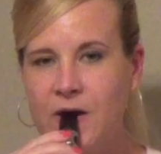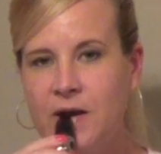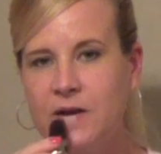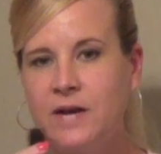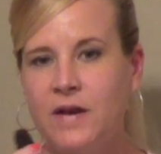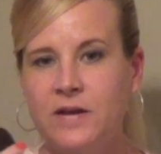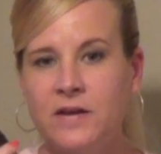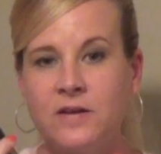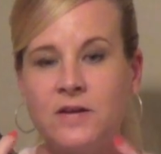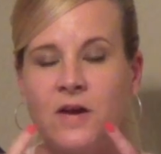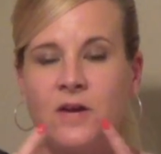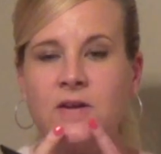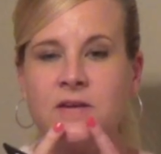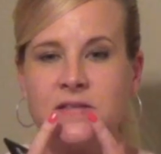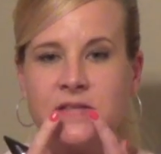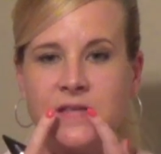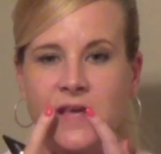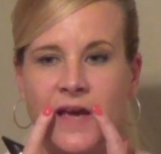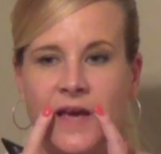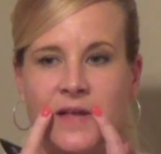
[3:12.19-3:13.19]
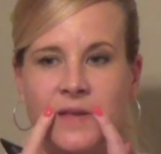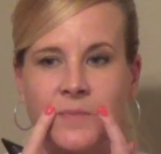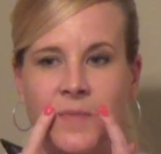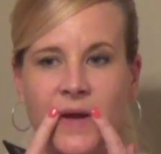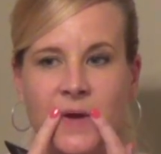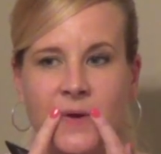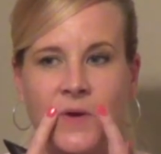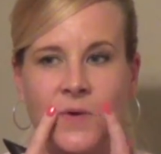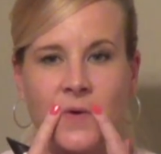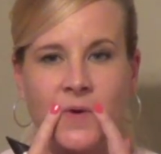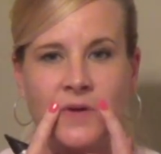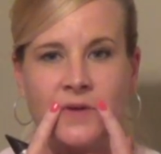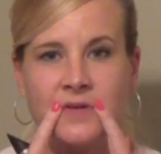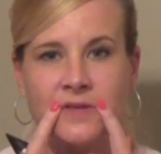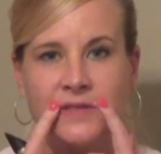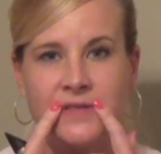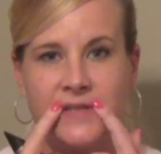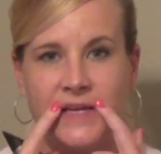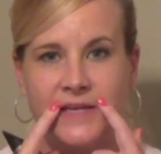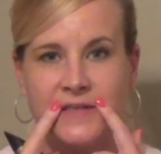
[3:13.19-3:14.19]
Now you'll notice that my
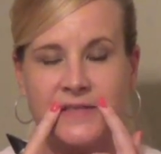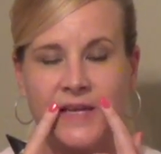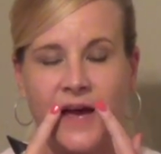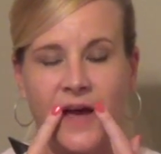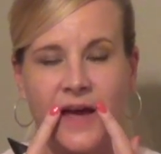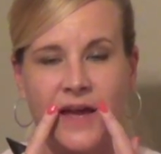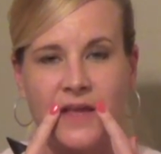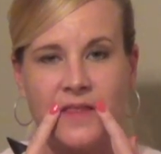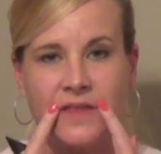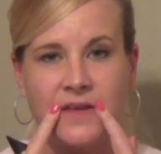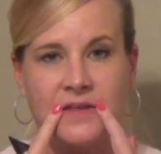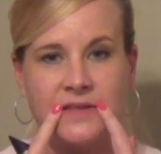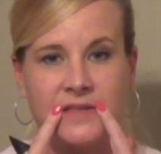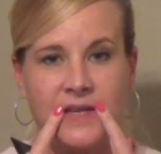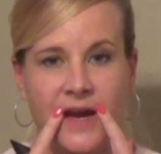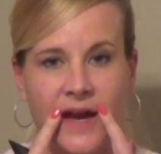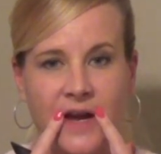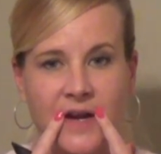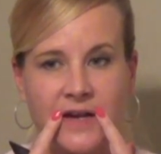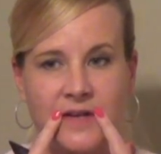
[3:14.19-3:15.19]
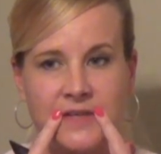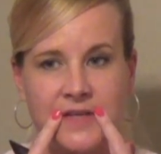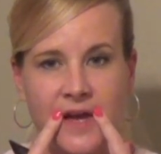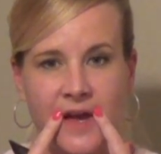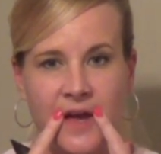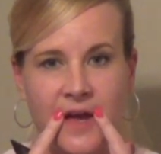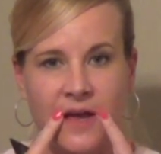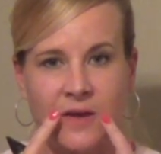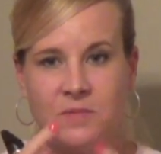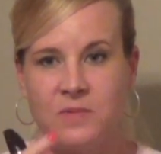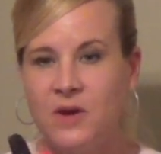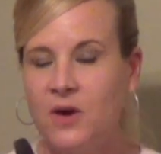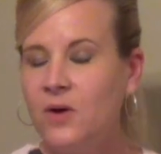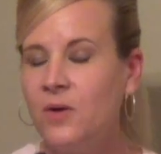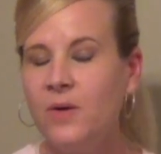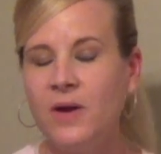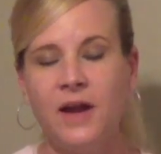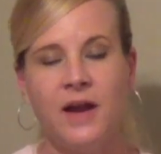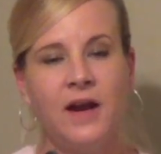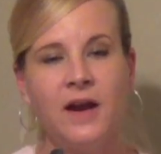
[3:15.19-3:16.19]
corners stay tight the entire time.
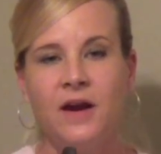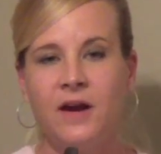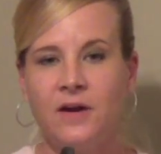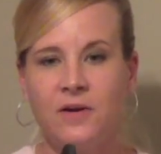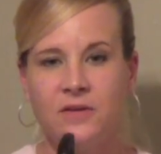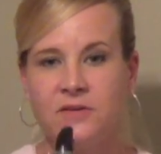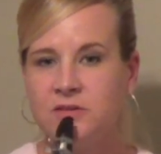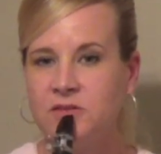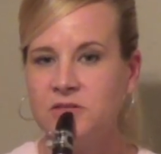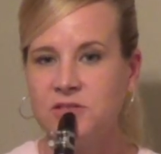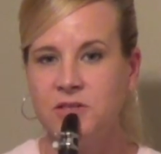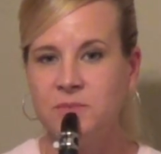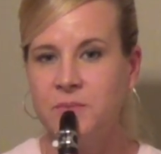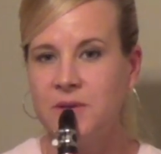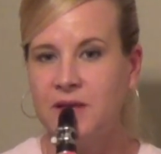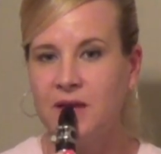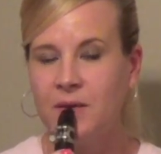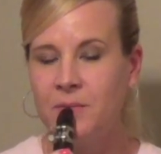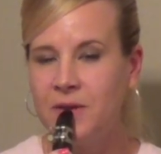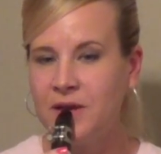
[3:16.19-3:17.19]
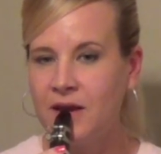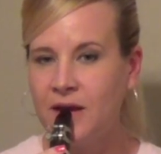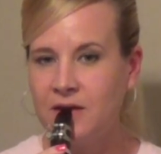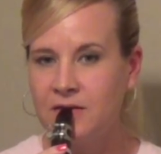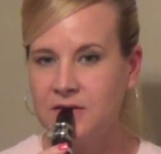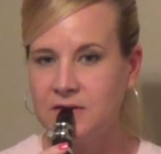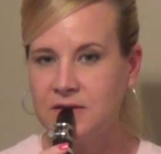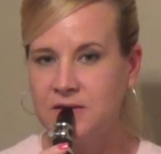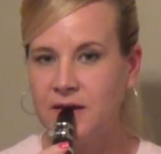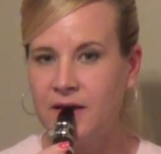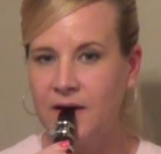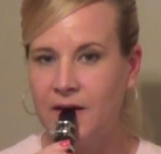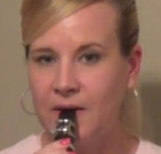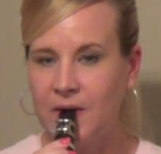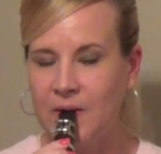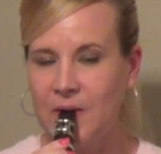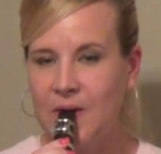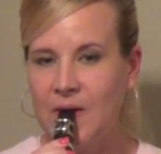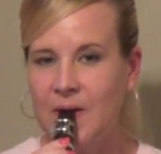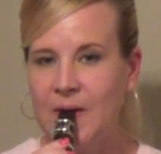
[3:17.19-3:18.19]
No air should be coming out of the sides.